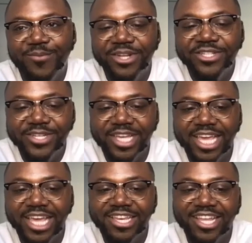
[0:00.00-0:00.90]
so much you
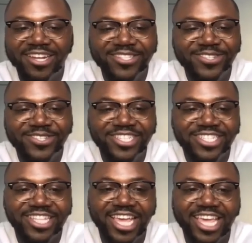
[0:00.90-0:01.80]
can get done. So
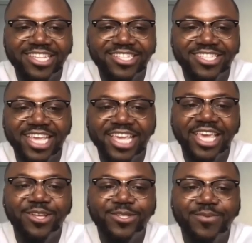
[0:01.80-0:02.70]
it's just like it just it
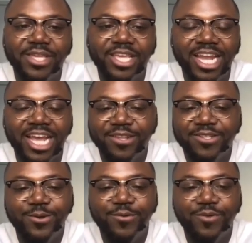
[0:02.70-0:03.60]
kills me and I
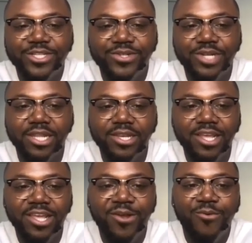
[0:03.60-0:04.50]
get so frustrated.
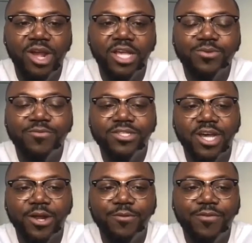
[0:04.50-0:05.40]
Whereas with
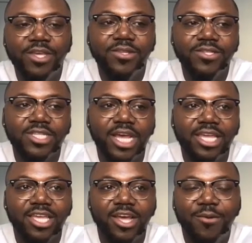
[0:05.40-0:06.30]
photography, there's
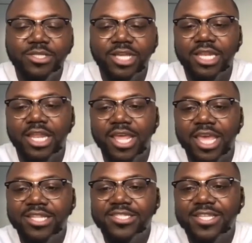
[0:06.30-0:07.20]
like almost like an
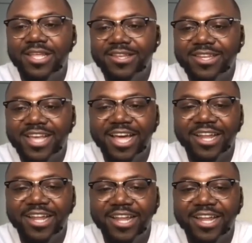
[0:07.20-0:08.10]
instant
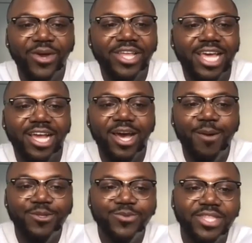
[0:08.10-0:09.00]
kind of joy that
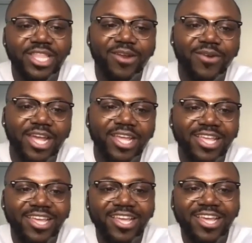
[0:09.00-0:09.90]
comes with that,
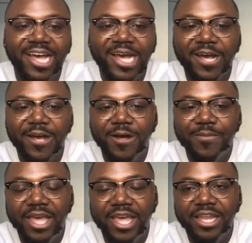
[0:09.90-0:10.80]
right? Uh,
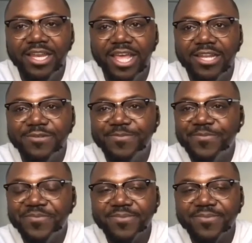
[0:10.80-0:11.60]
yes. Uh, and, and